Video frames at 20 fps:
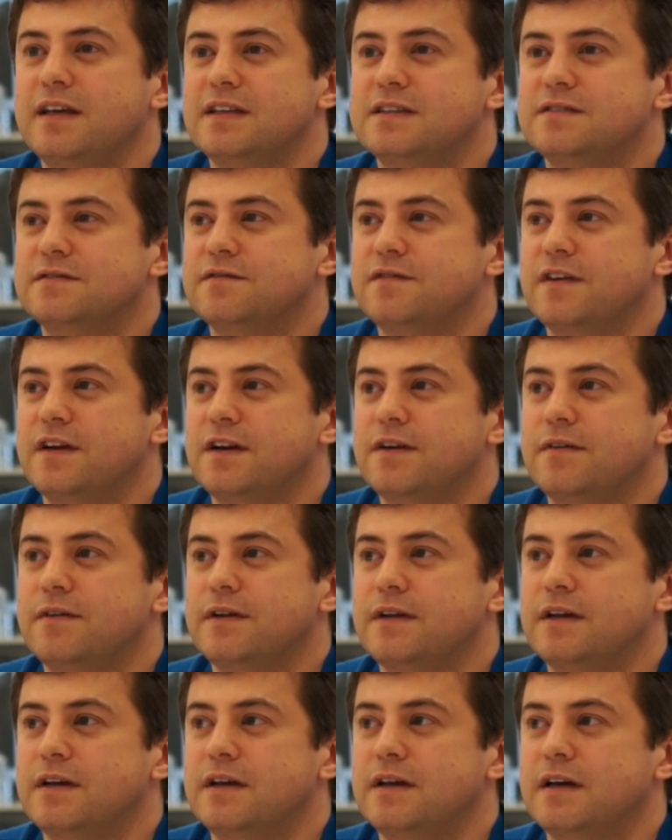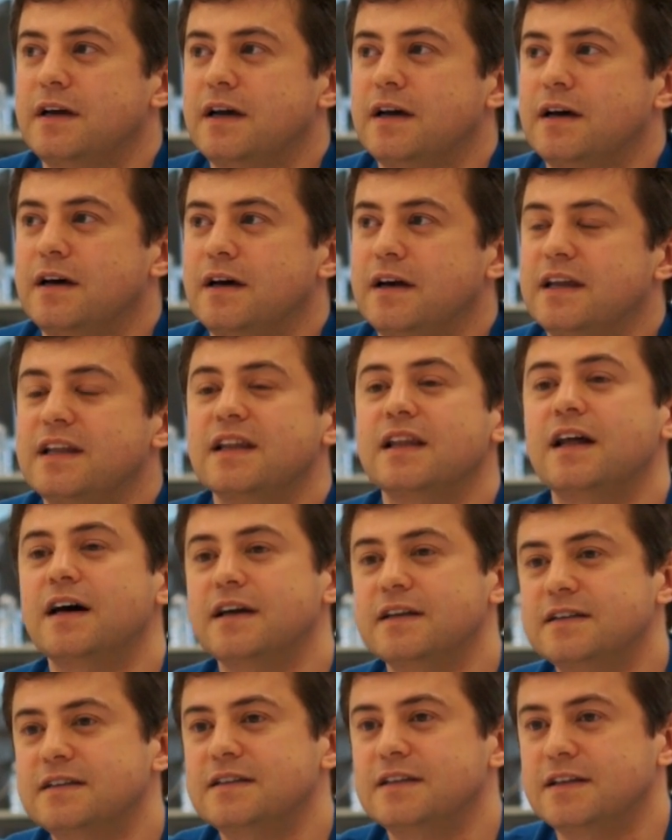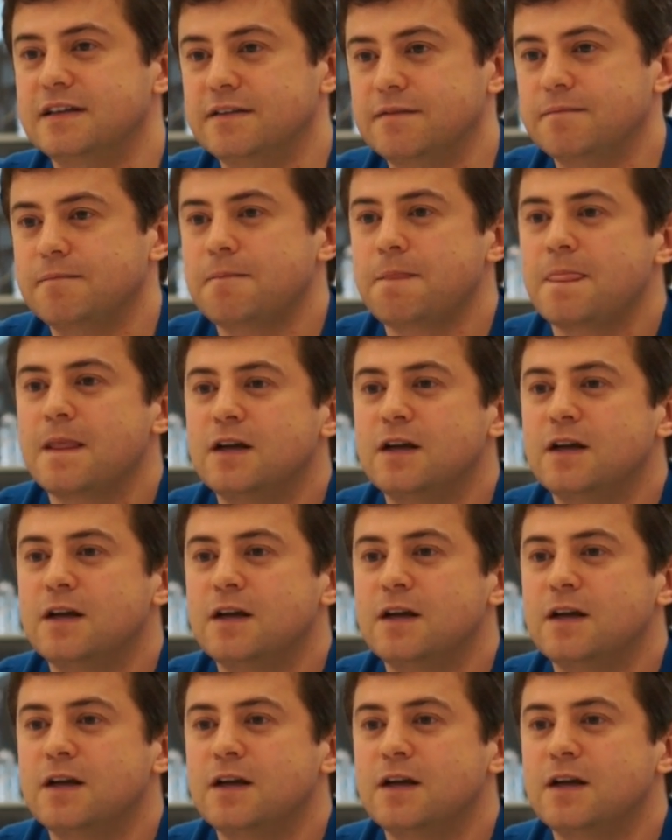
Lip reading: it's very enlightening